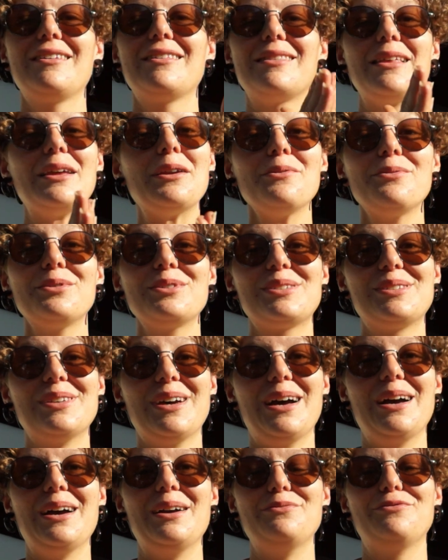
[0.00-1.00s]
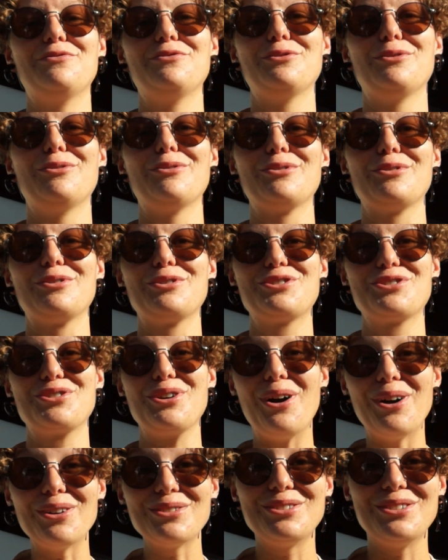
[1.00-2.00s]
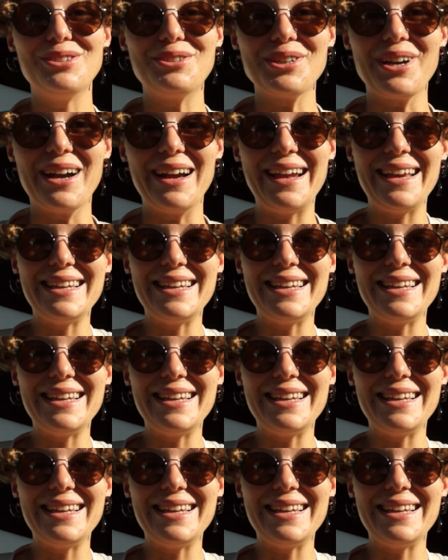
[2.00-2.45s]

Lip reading: Then it was time for Charles to try